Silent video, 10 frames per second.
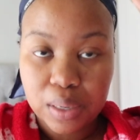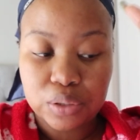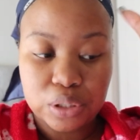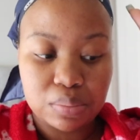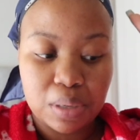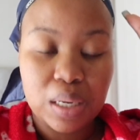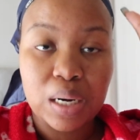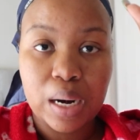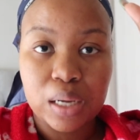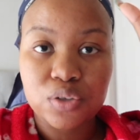I was just making
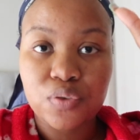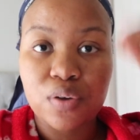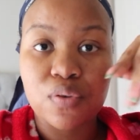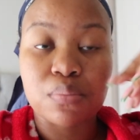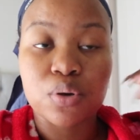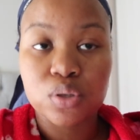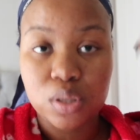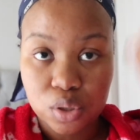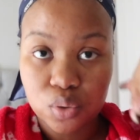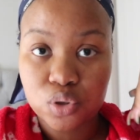lunch for everyone because
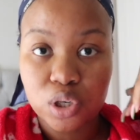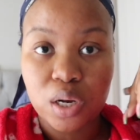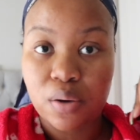there's load shedding